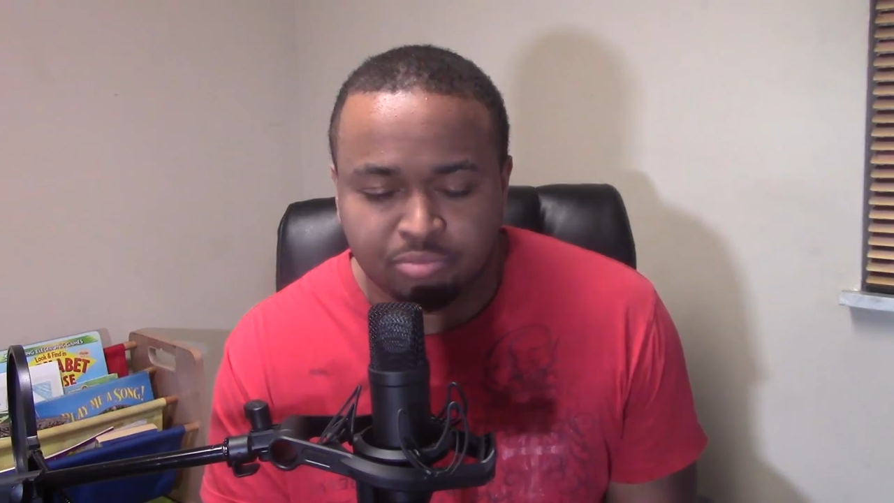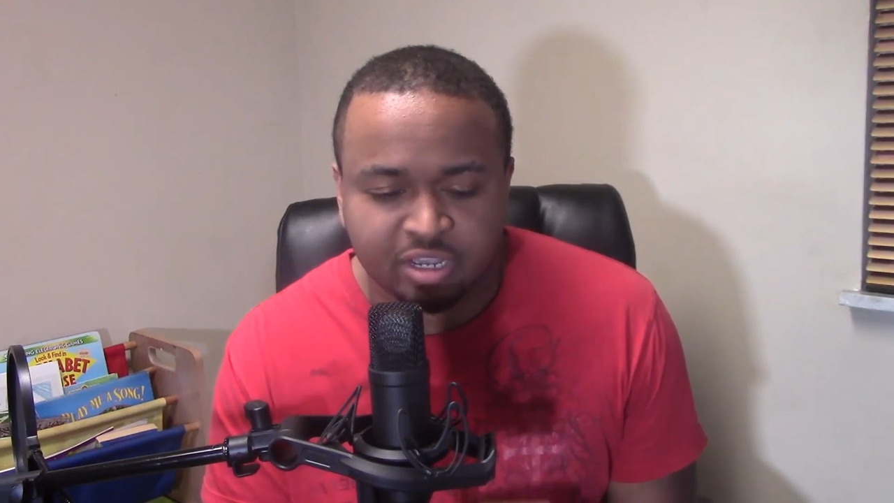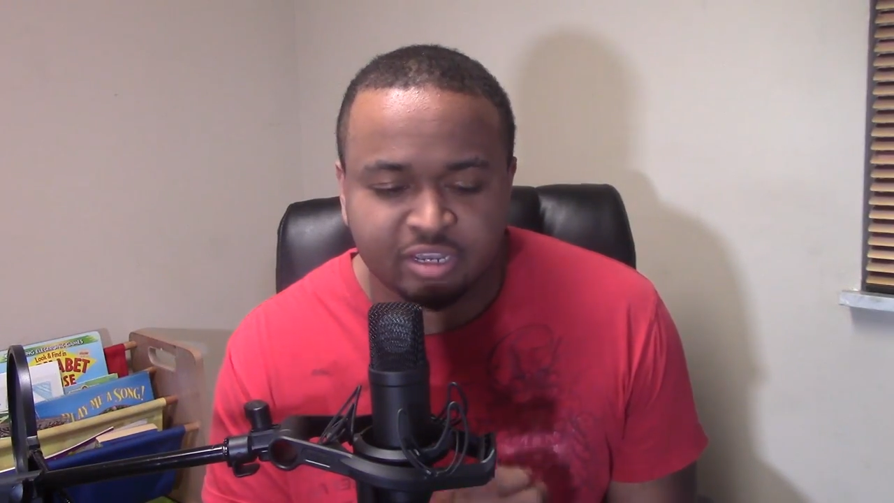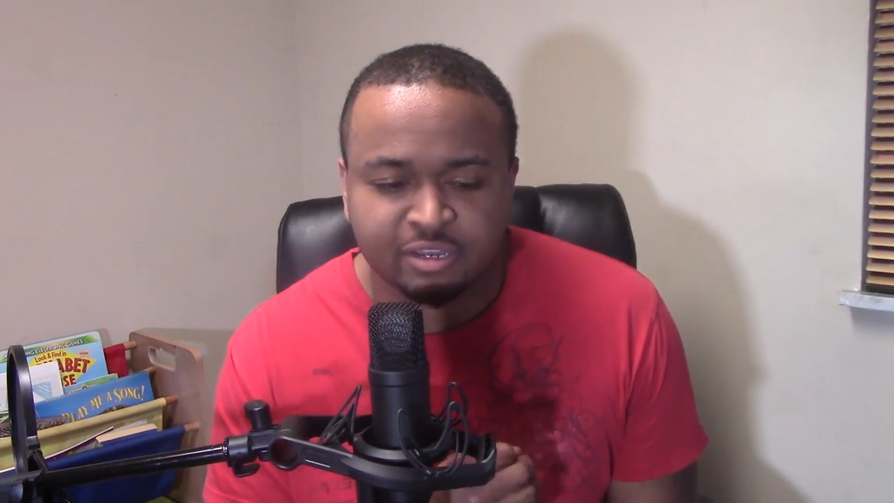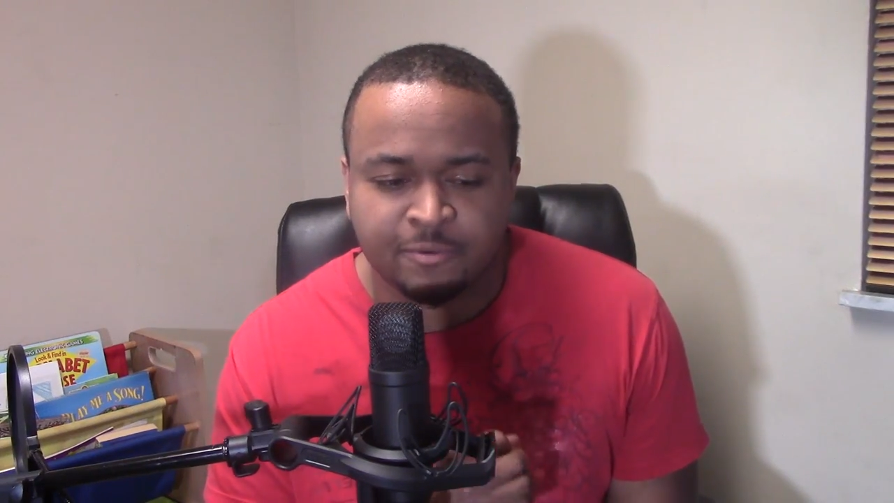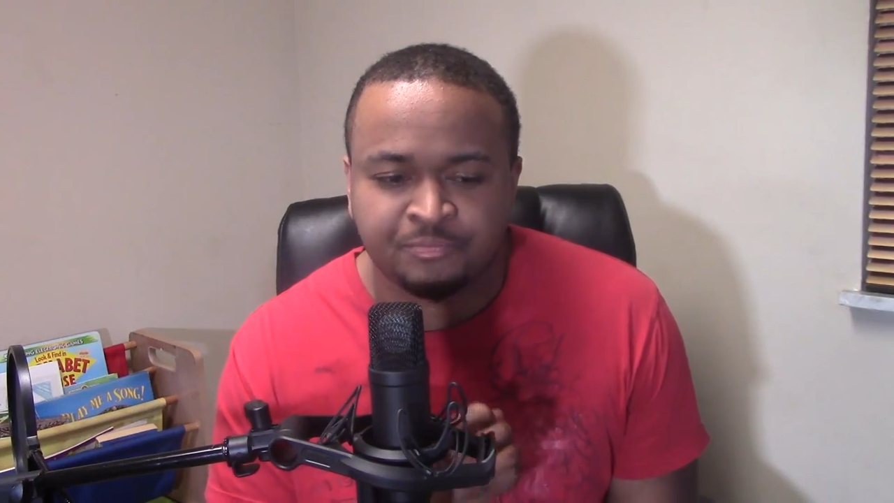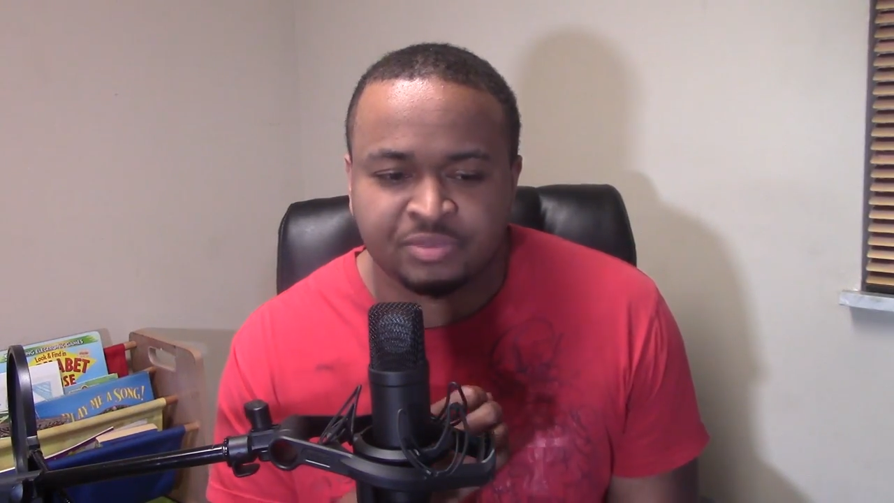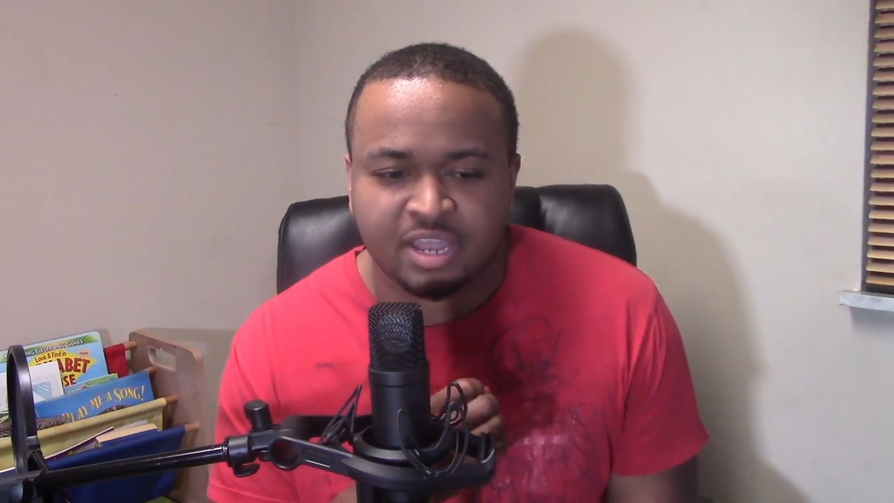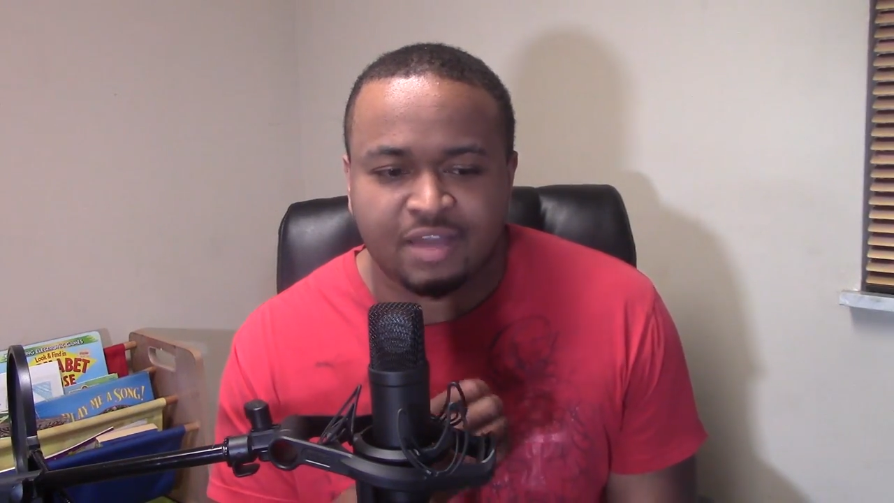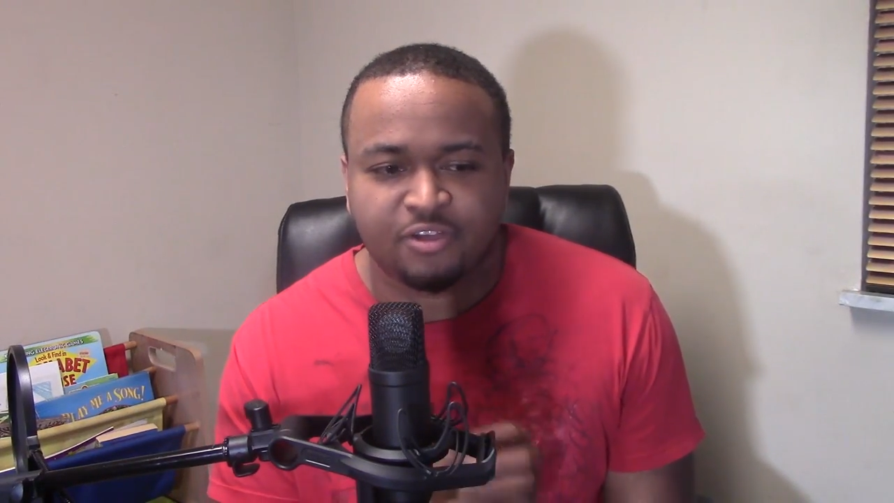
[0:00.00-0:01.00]
But
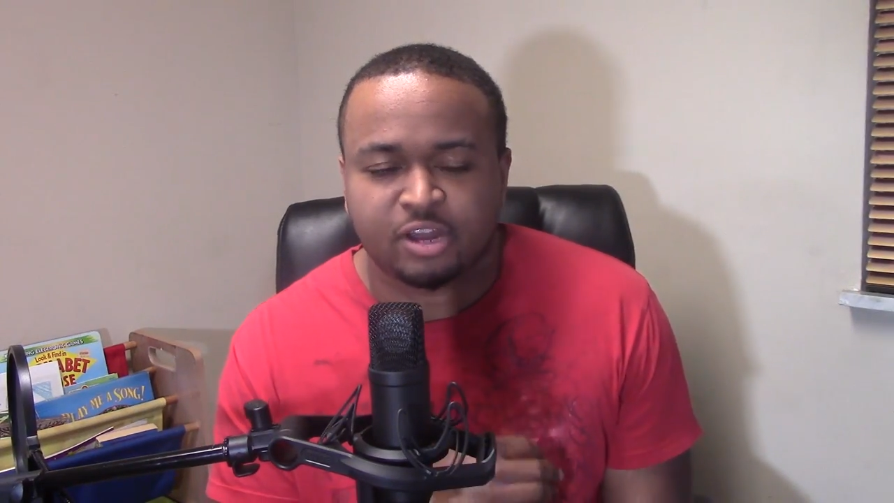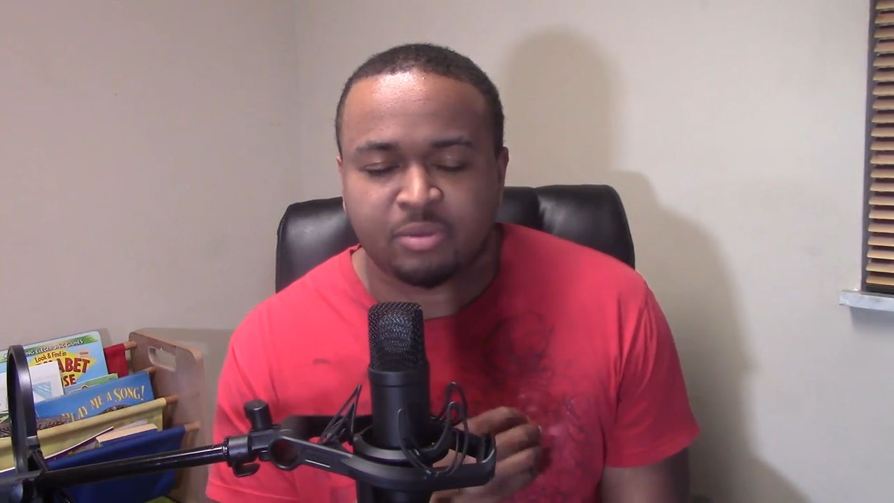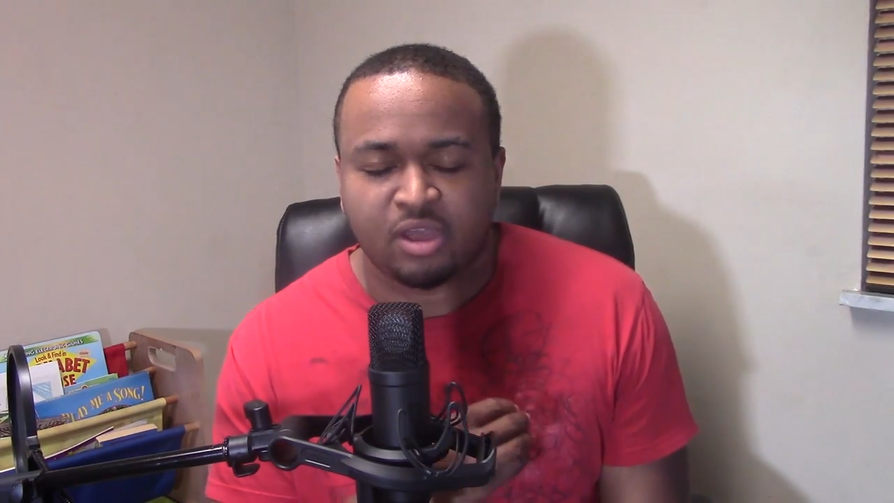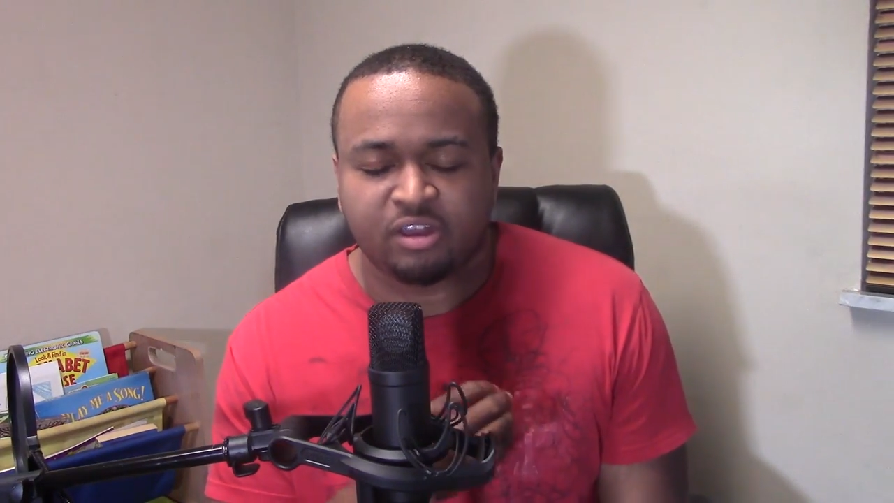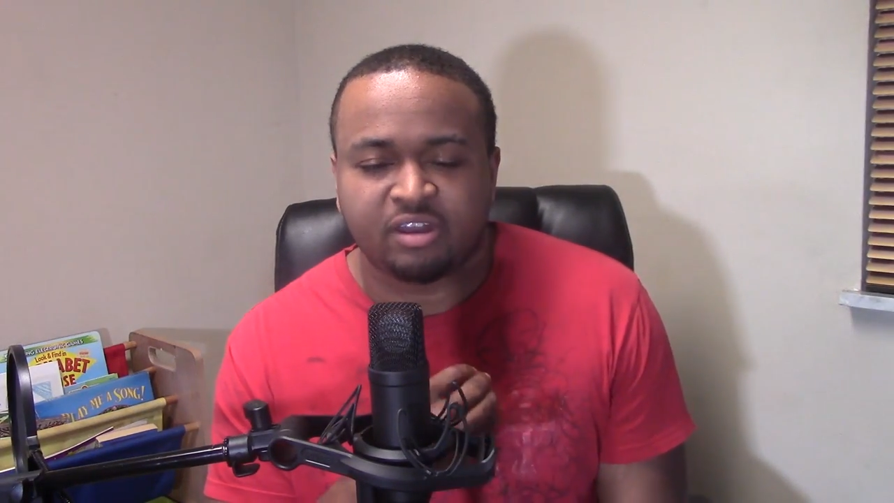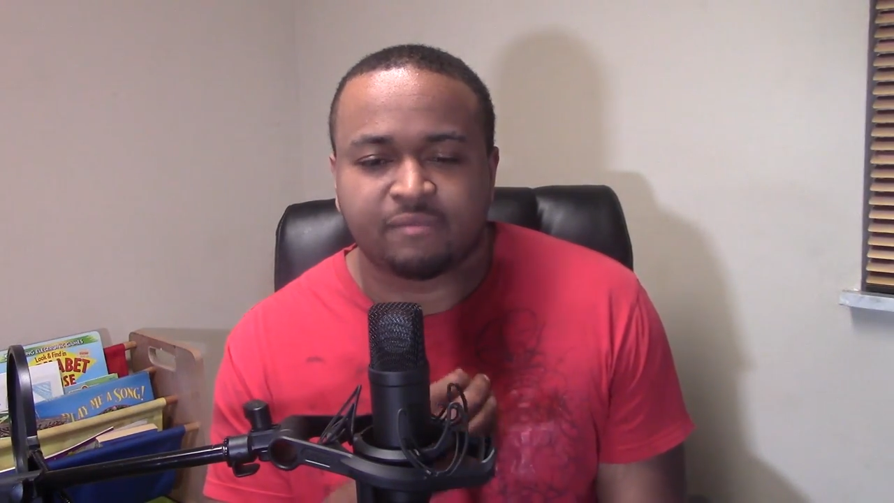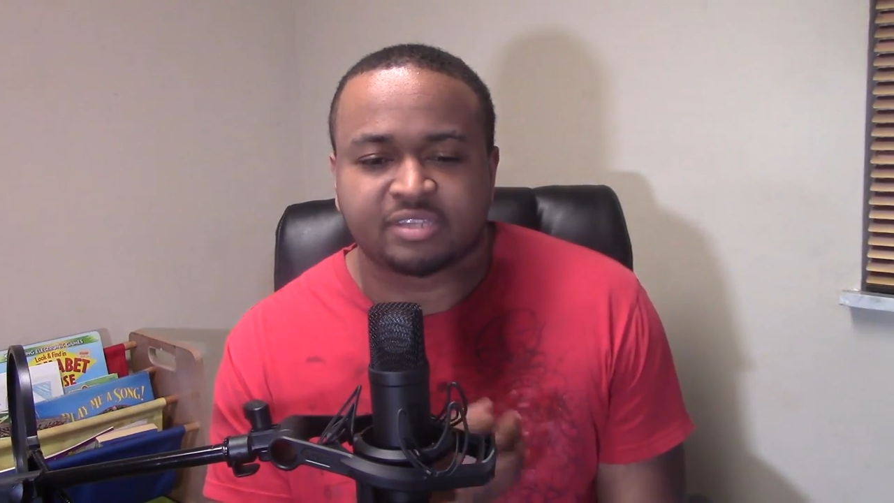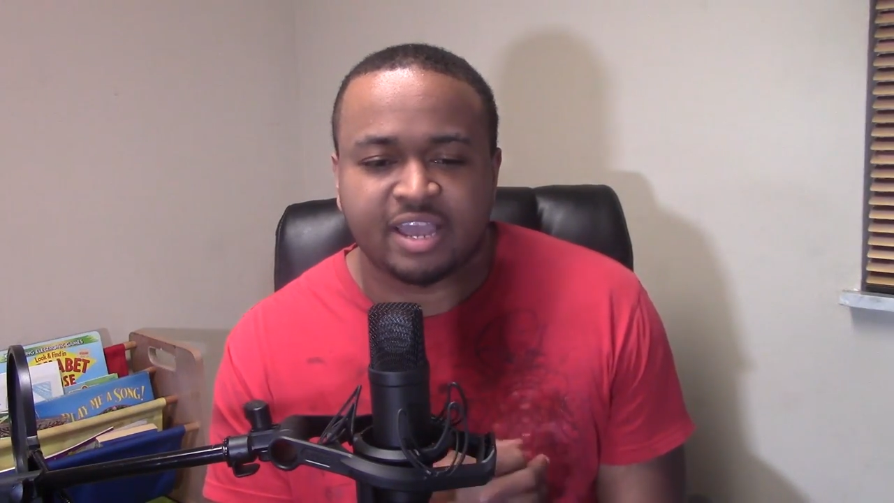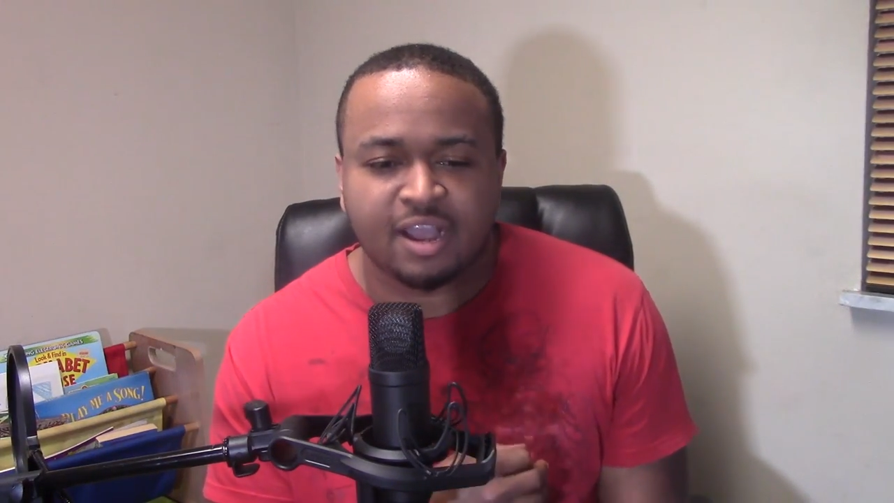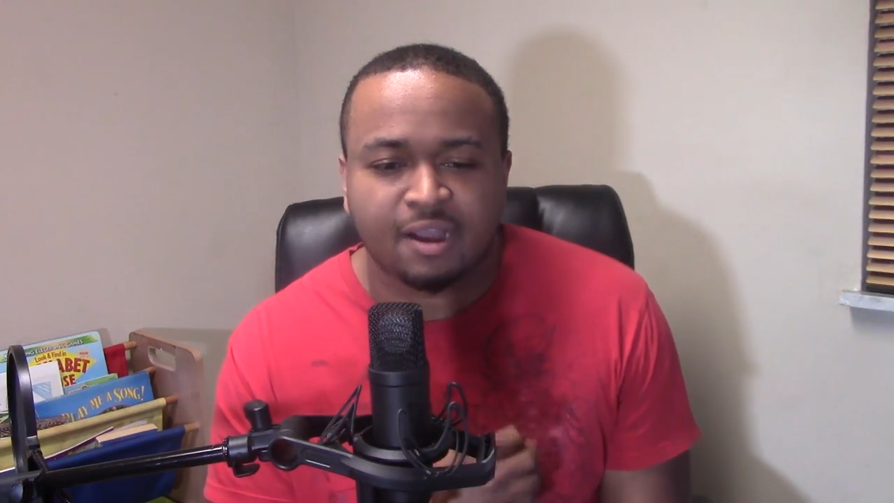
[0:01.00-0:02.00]
I thought about it and I was like,